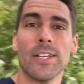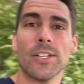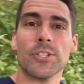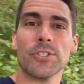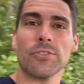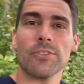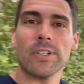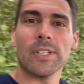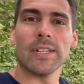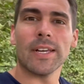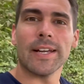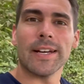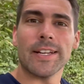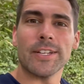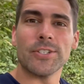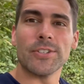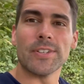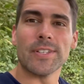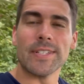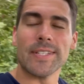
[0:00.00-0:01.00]
tree line
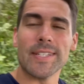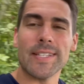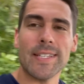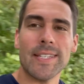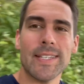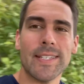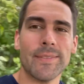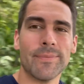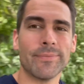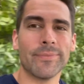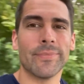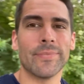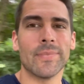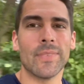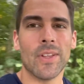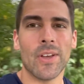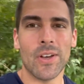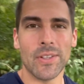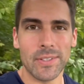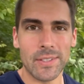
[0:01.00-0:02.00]
as you can see
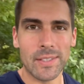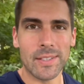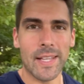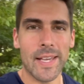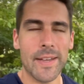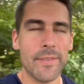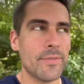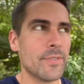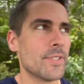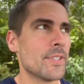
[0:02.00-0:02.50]
on the left.